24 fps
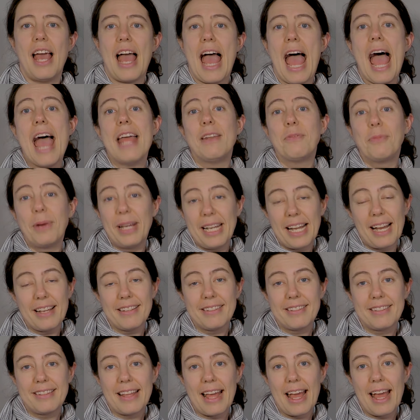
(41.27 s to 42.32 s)
And when I
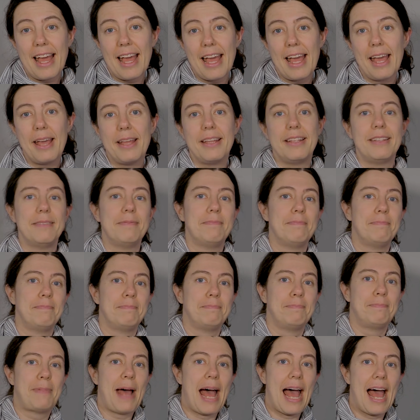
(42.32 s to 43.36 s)
say
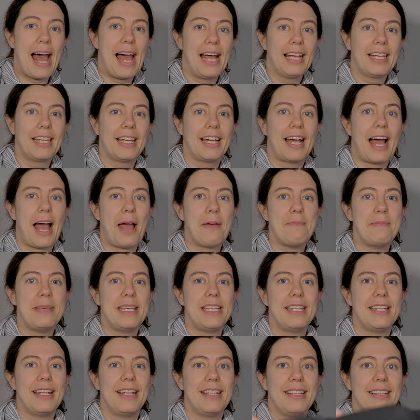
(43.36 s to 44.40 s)
bag, I
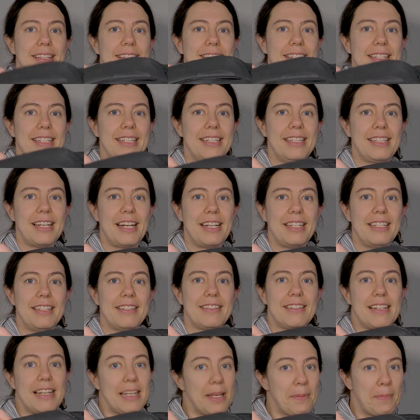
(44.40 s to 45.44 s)
mean teeny tiny
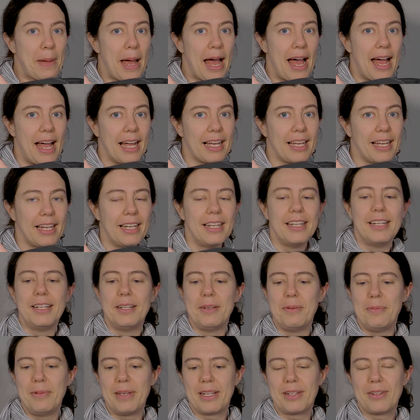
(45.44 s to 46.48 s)
sling bag,
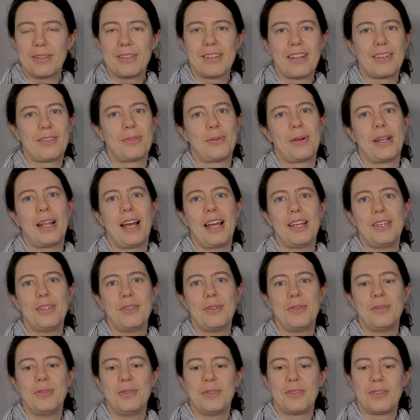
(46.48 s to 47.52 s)
because that's what I
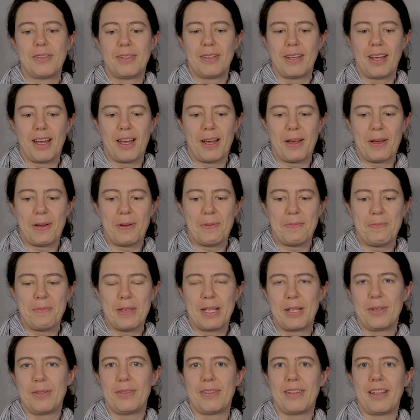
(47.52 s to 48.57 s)
use,
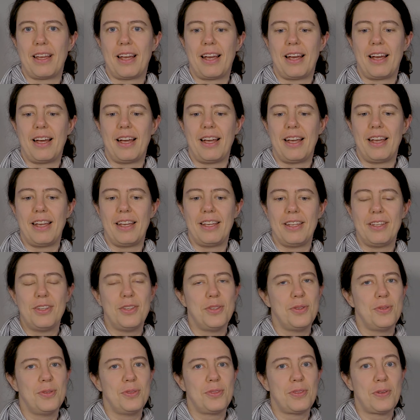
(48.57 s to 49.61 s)
because I
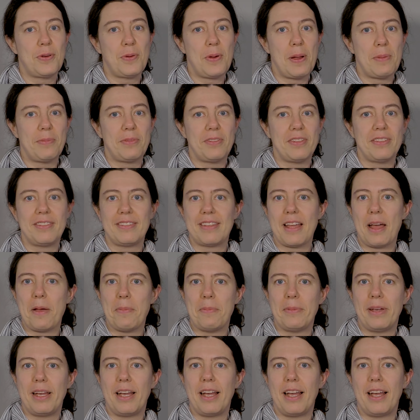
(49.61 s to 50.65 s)
use OM system
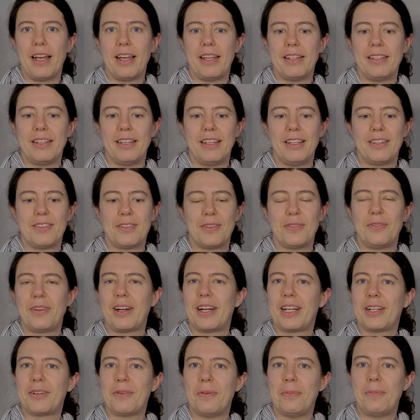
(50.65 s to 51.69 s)
and it's a very
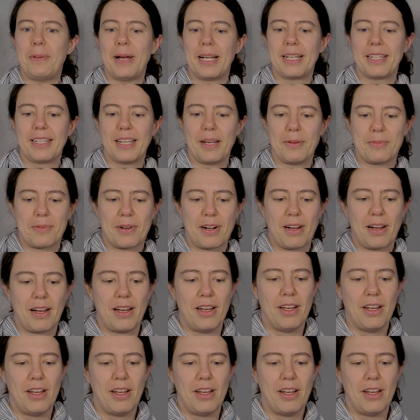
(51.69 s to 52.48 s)
compact camera.